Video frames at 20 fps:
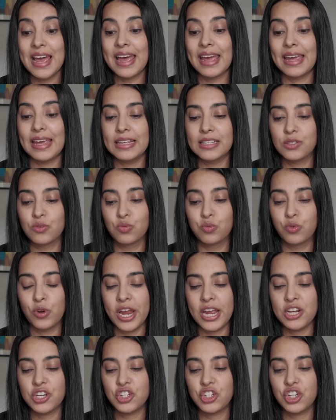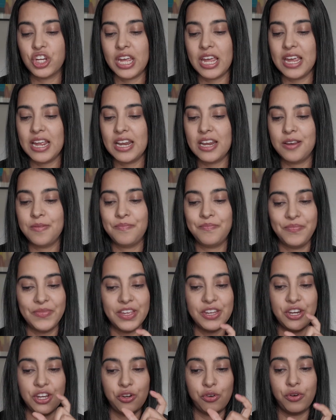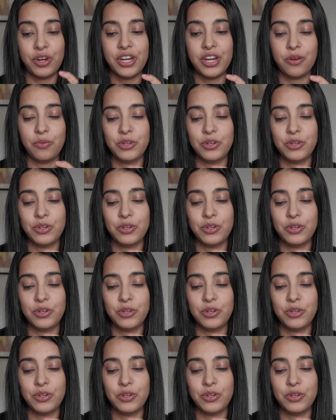It's rich in an ingredient